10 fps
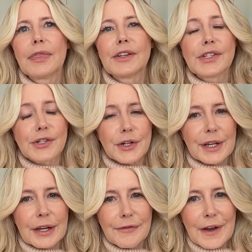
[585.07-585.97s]
the
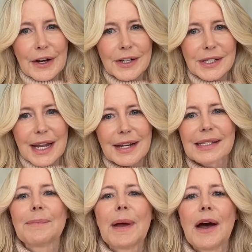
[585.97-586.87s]
sterling affairs and
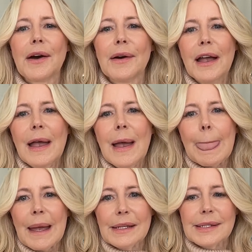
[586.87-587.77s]
it's about
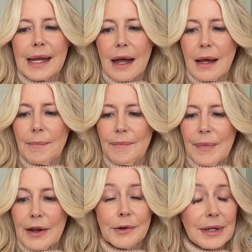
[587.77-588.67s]
it's uh,
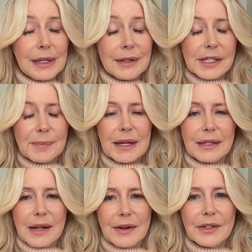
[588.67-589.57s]
Ed O'Neill is
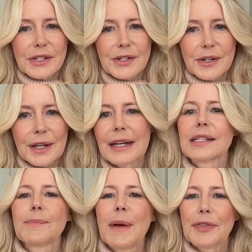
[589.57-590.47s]
playing Donald Sterling.
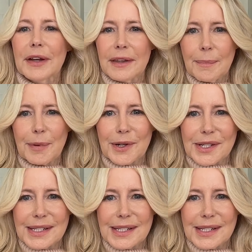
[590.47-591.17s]
It's about the Clippers.